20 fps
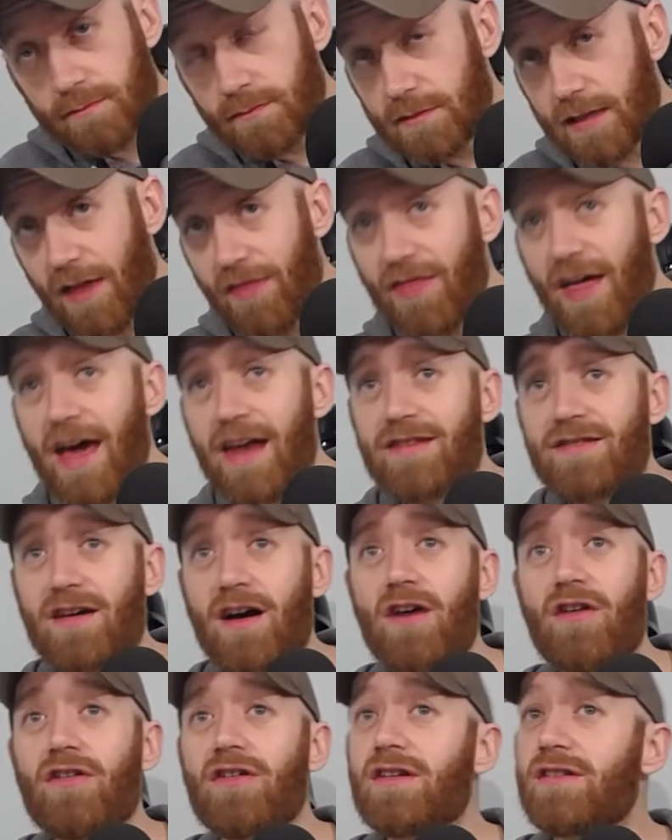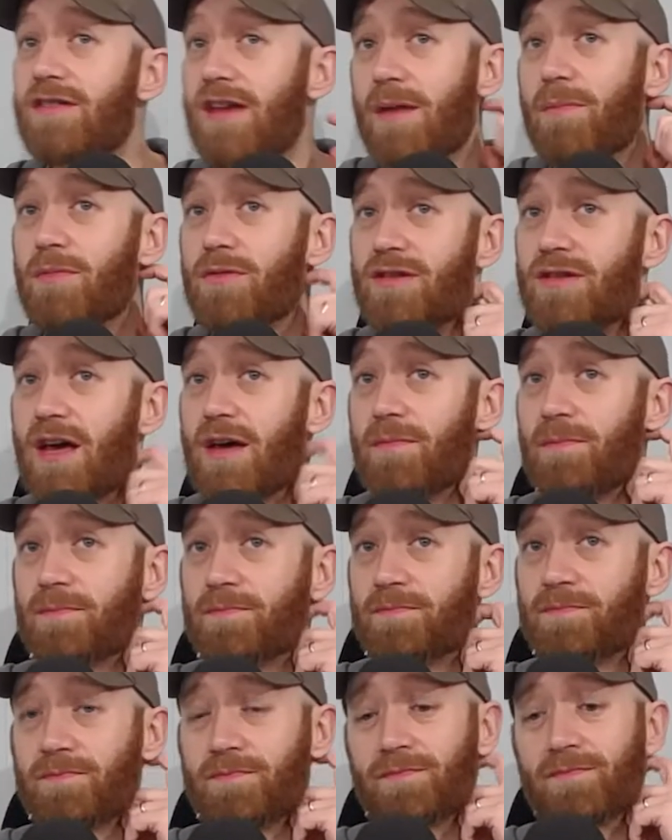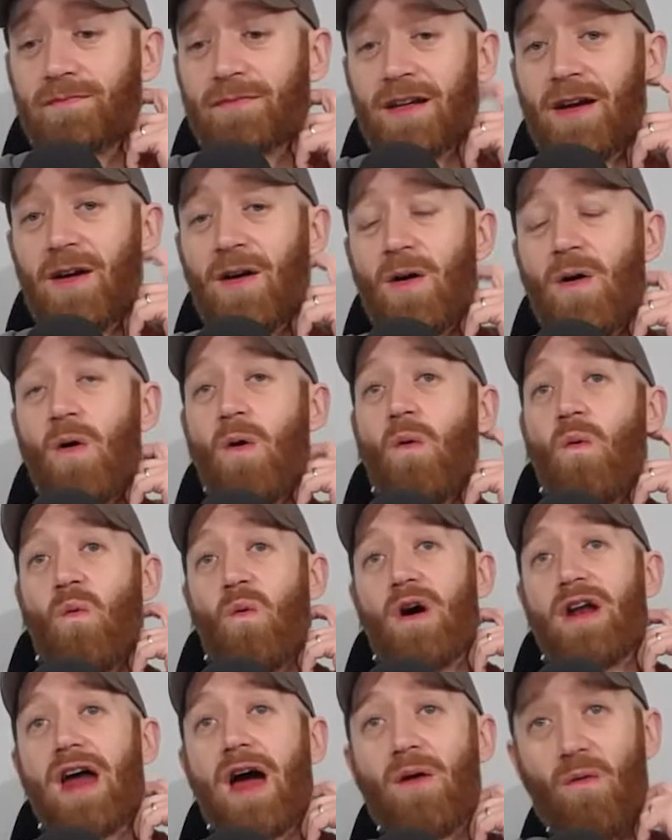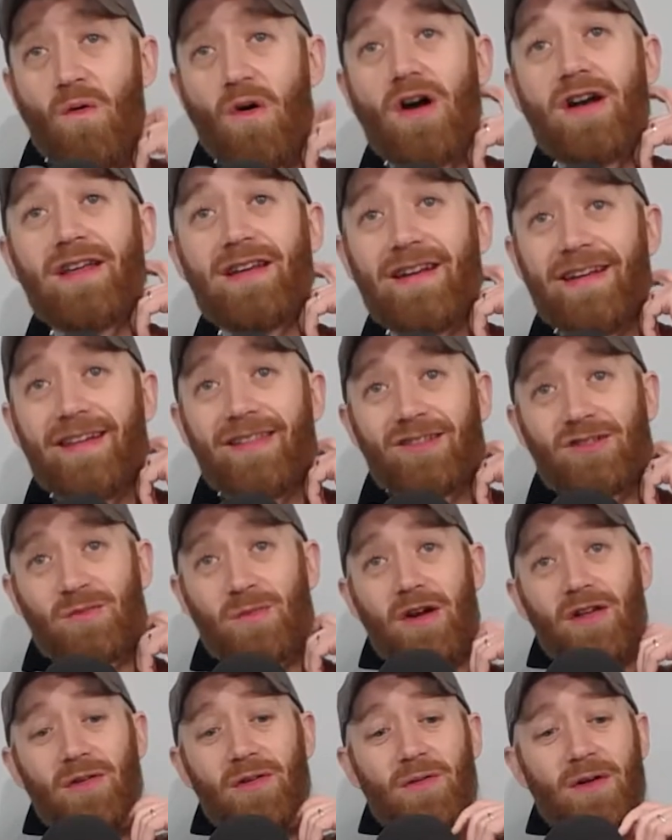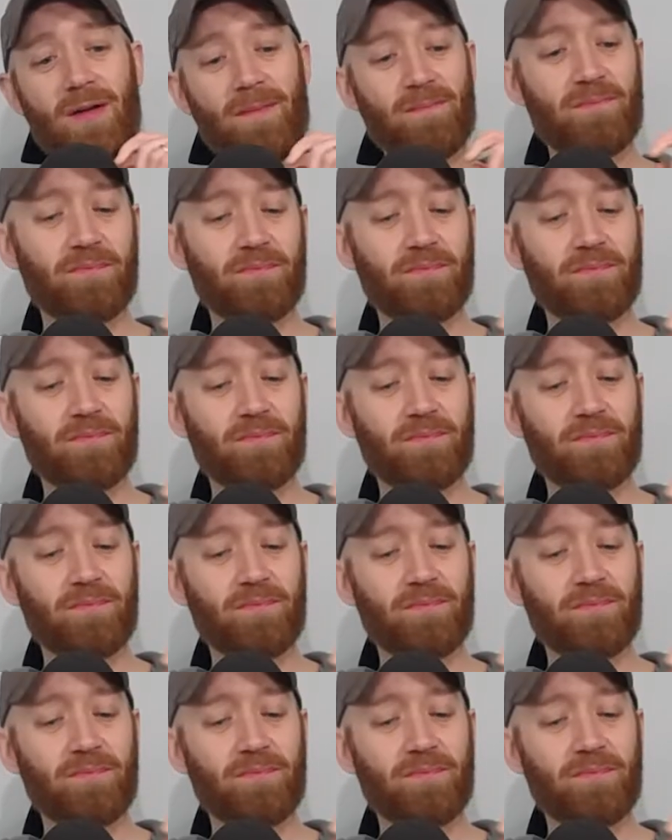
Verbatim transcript: That is 110% what I want in an English barley wine.